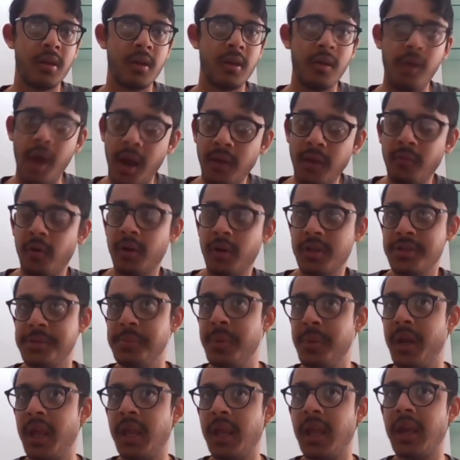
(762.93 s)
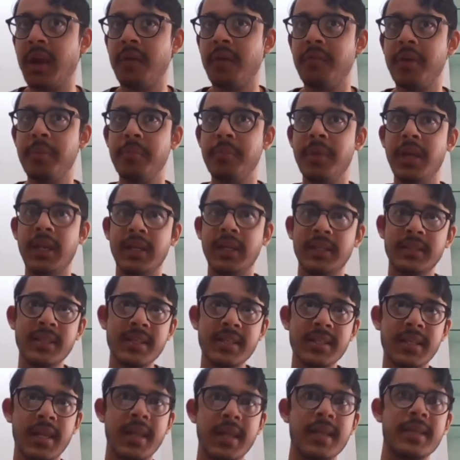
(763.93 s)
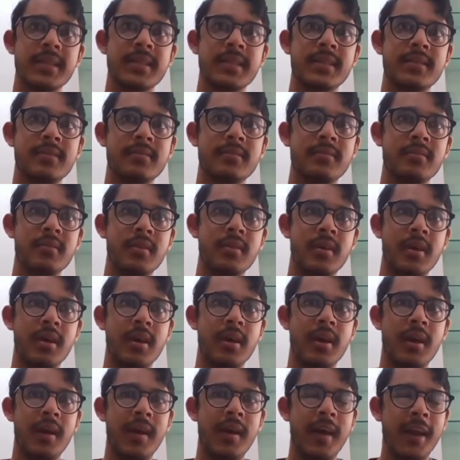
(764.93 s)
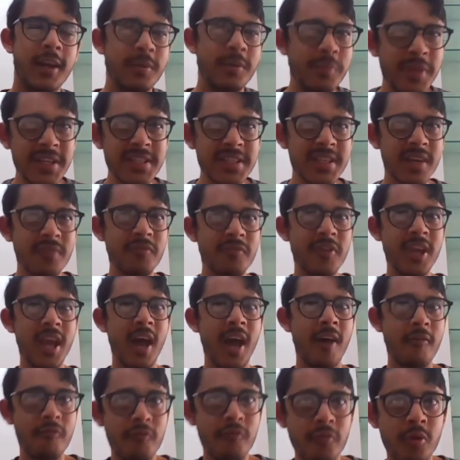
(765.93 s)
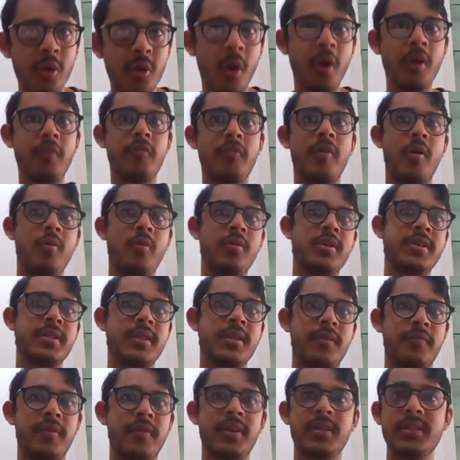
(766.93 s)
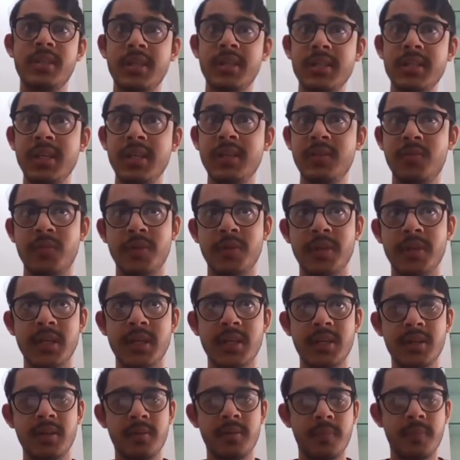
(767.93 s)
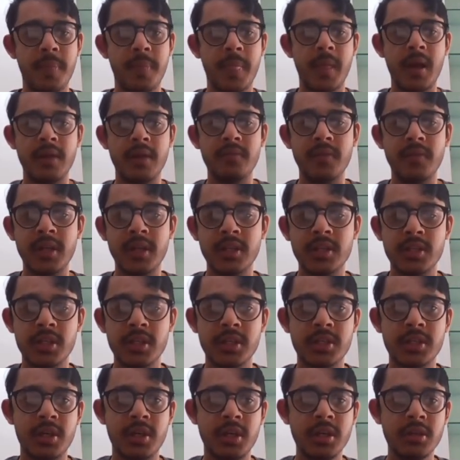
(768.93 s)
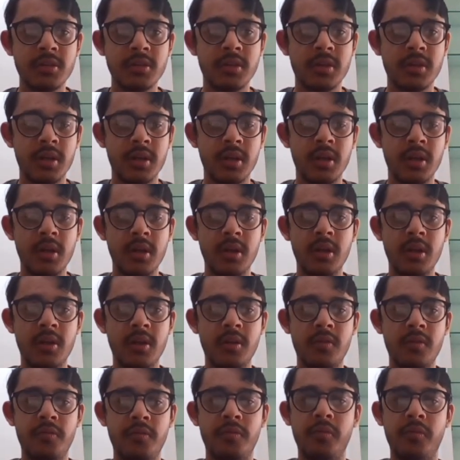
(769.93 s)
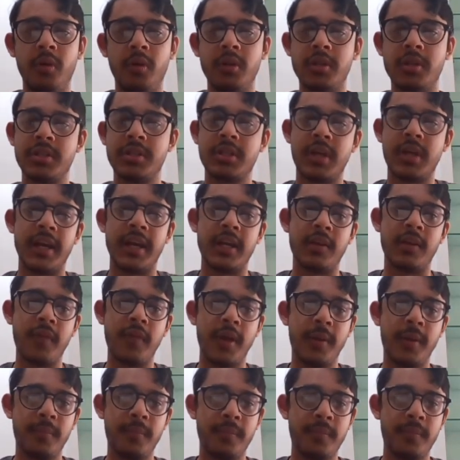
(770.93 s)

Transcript: And what does breaking away mean in this case? It means that we have not found a suffix successfully, and we can just return false right away.